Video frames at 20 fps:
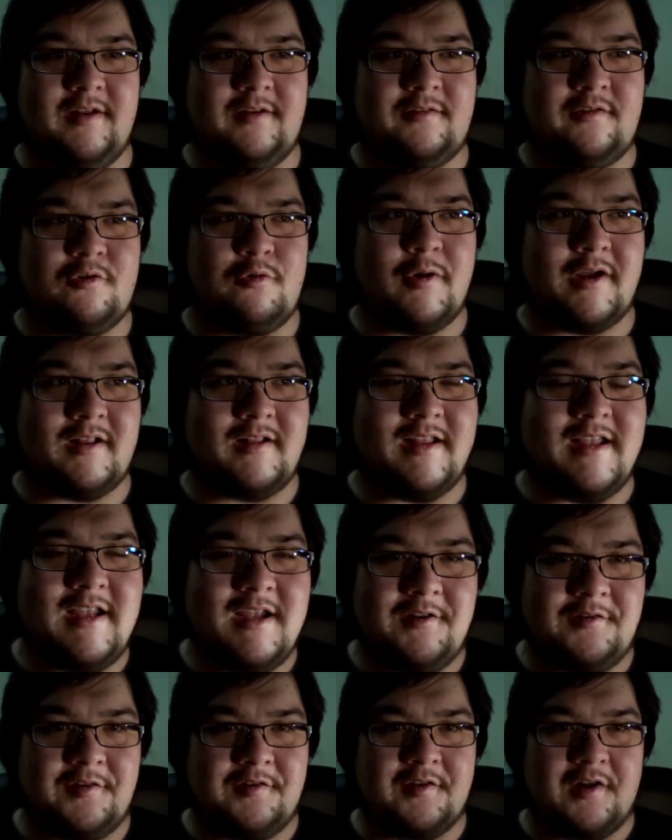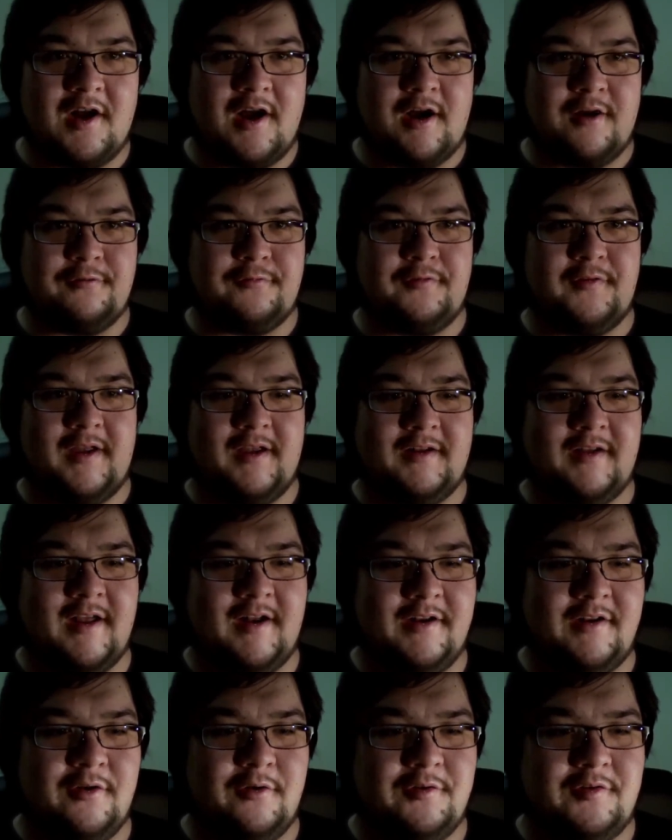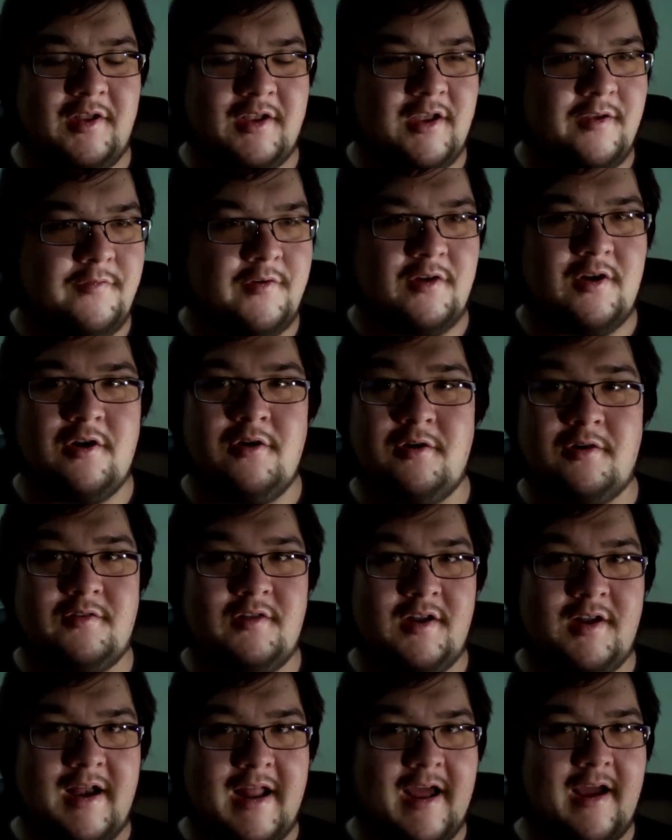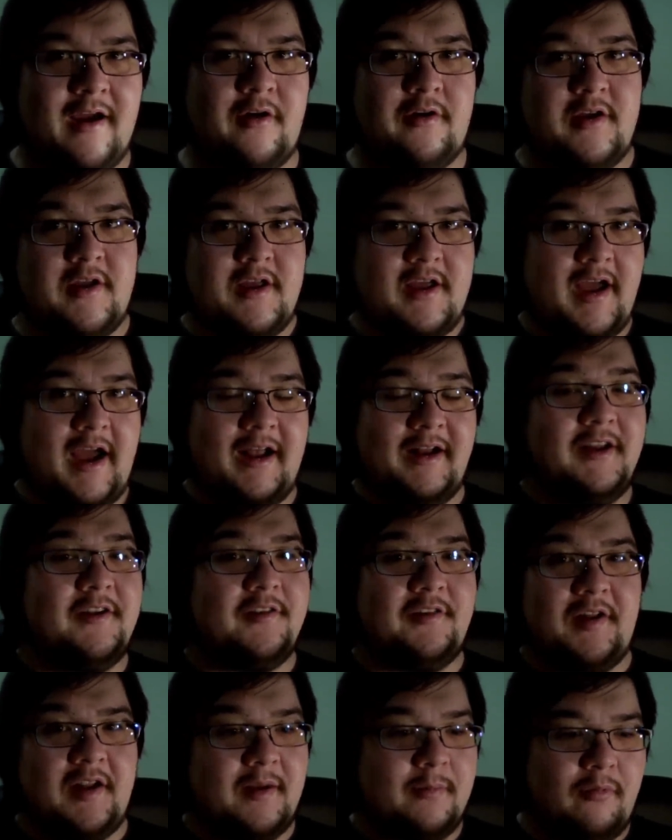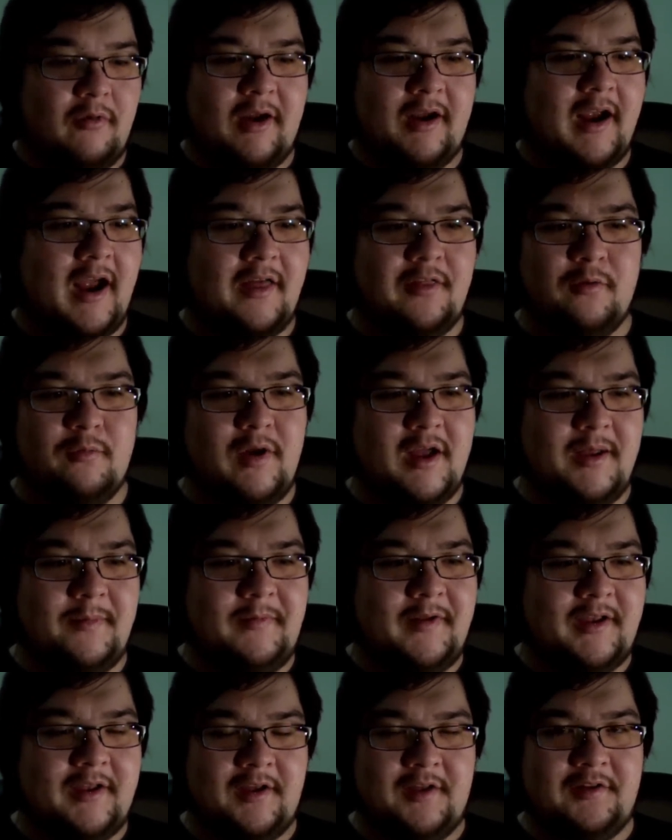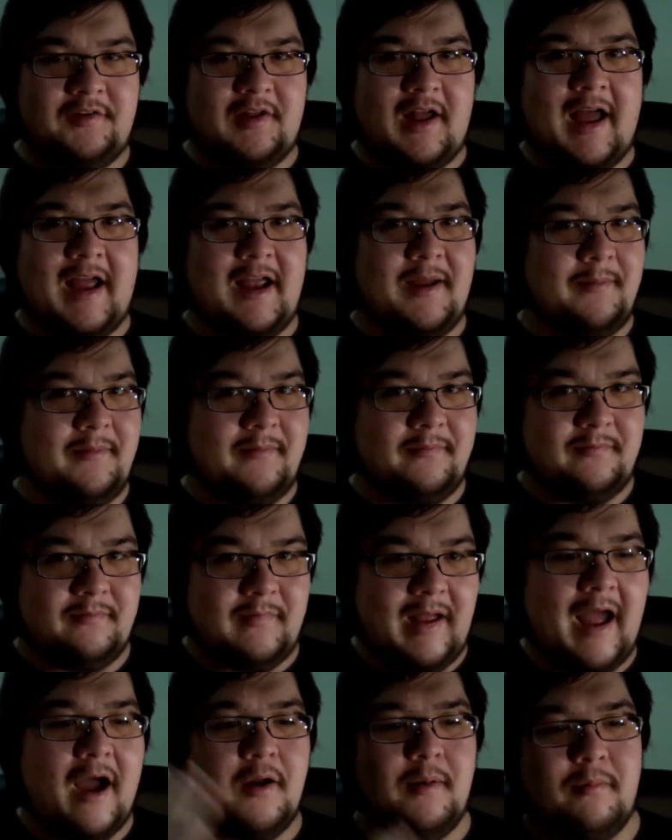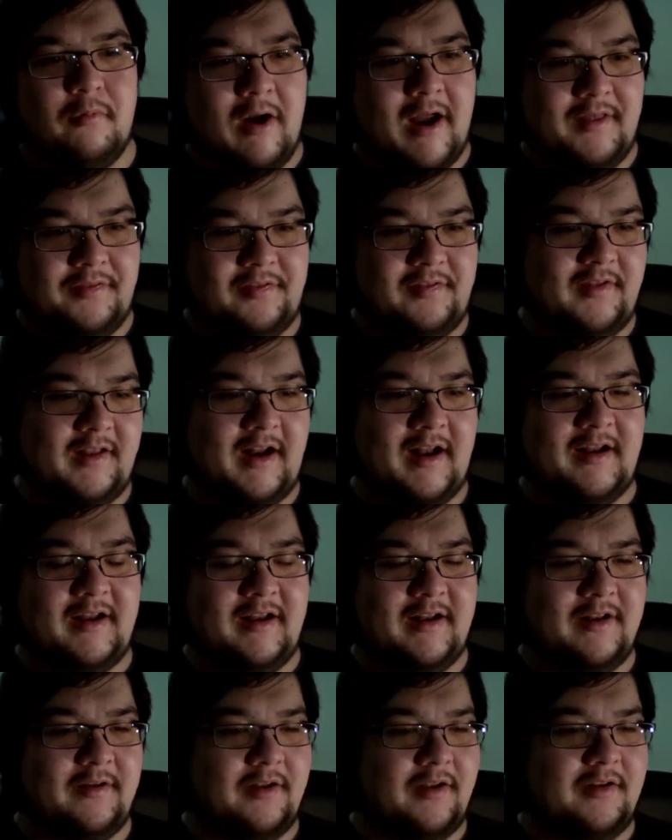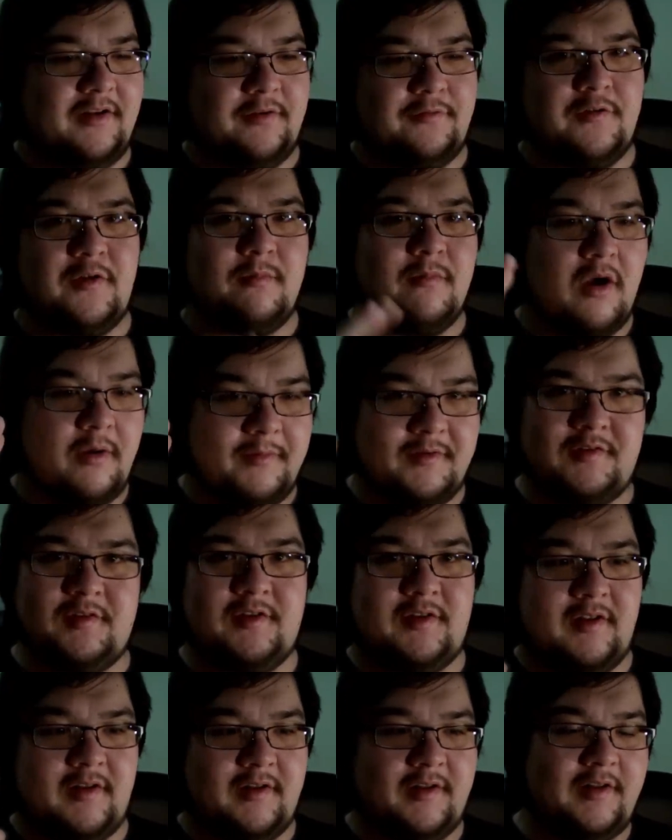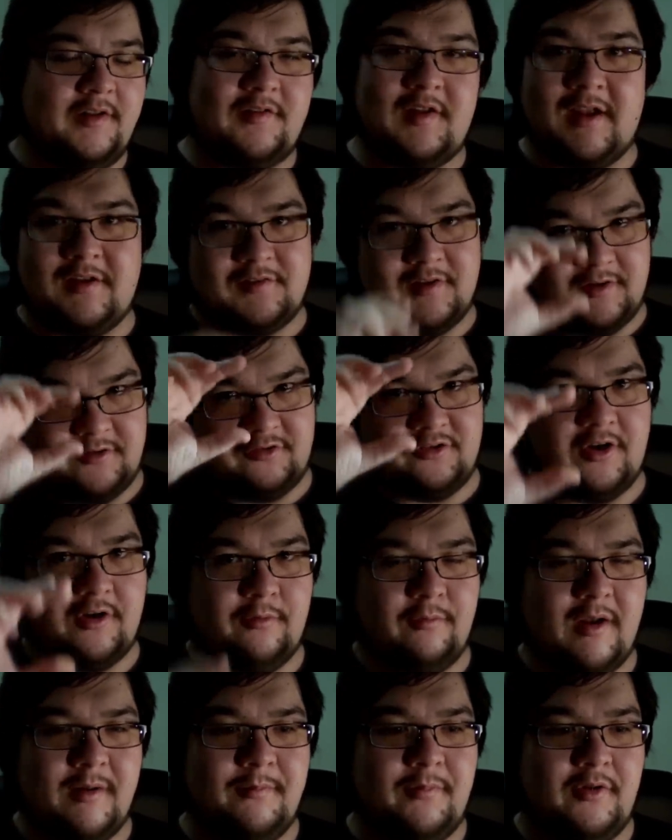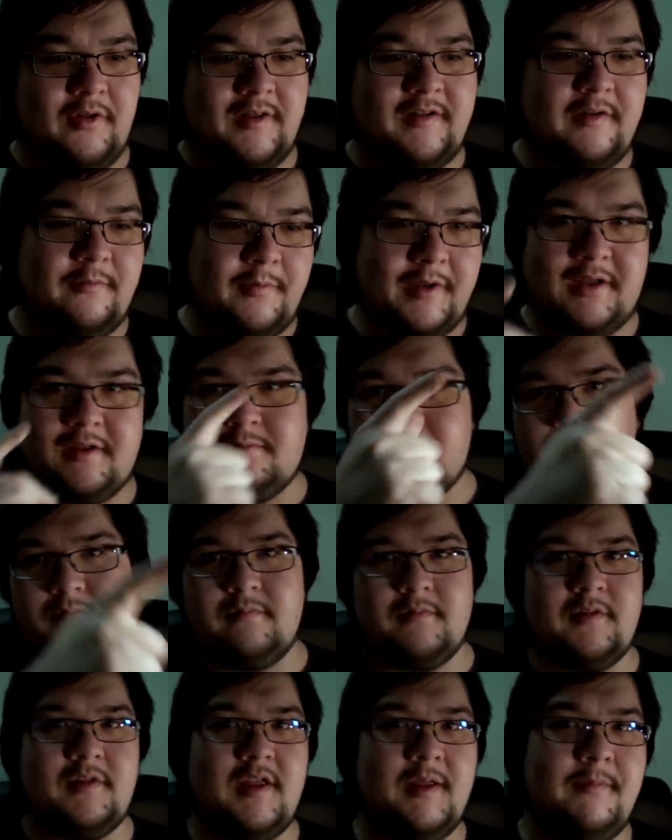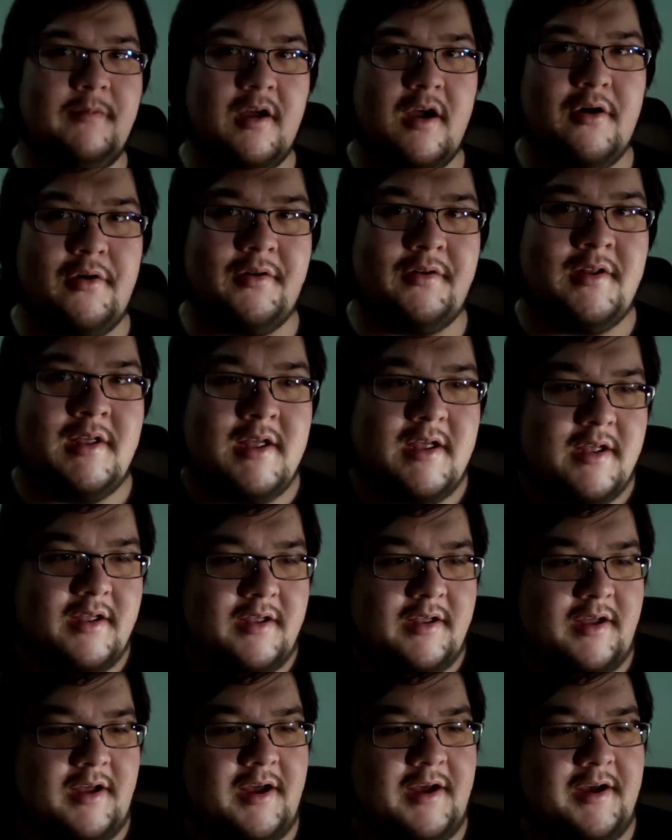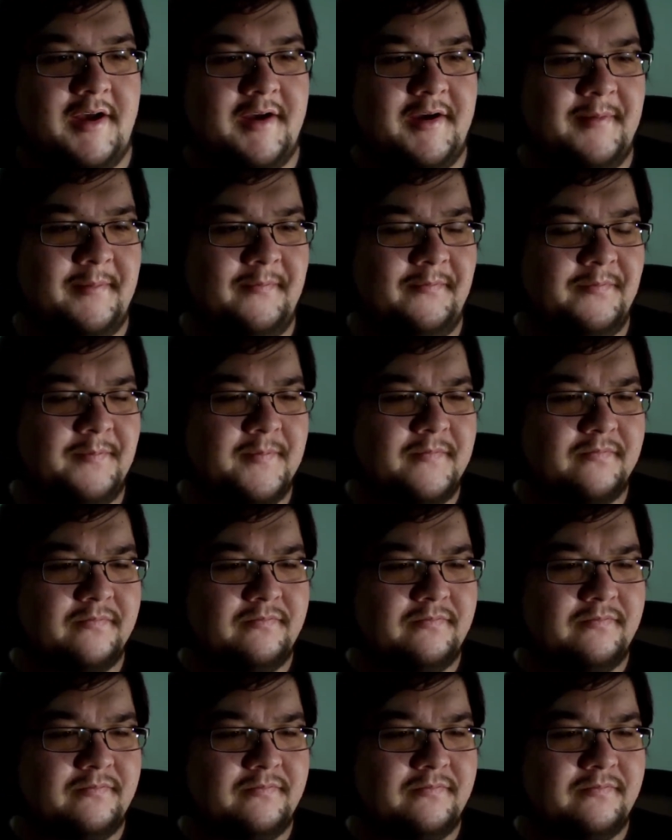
it quickly eases off and kind of goes like, if you're not hooked in now, I need to take a break either way, because I am out of breath and I need I need a few moments, and it takes like a shot of Red Bull, and then we keep going. Um...